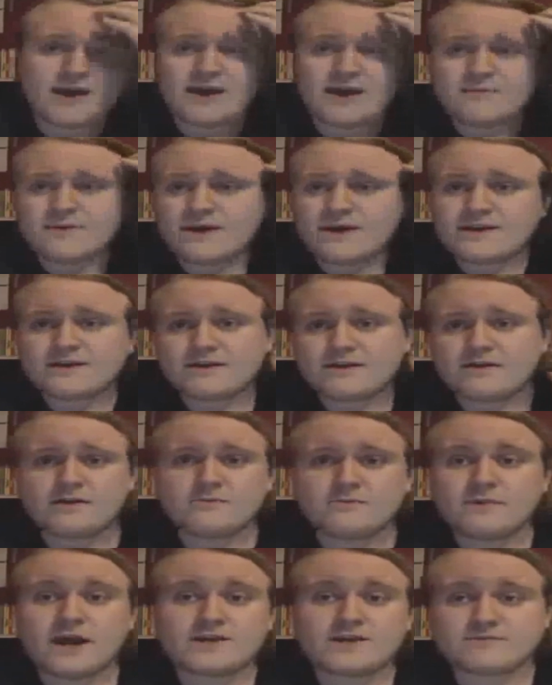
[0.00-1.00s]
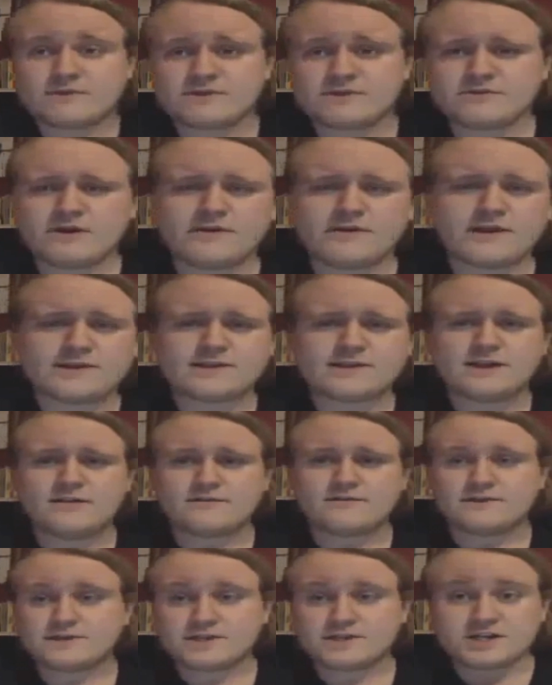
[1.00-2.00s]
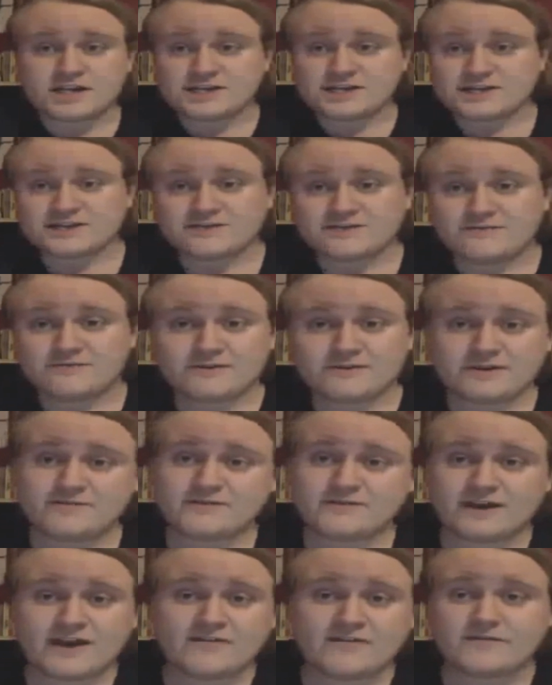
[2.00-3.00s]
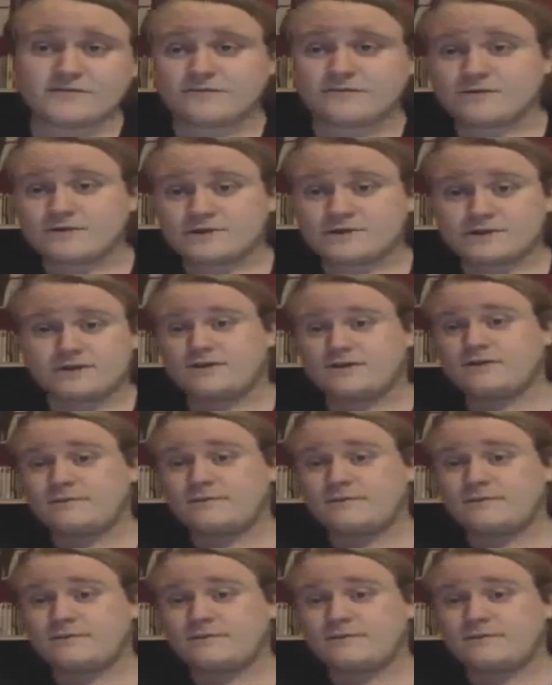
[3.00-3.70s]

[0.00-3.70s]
Hey, man, you might as well do all that stuff because Jesus will forgive you afterwards, I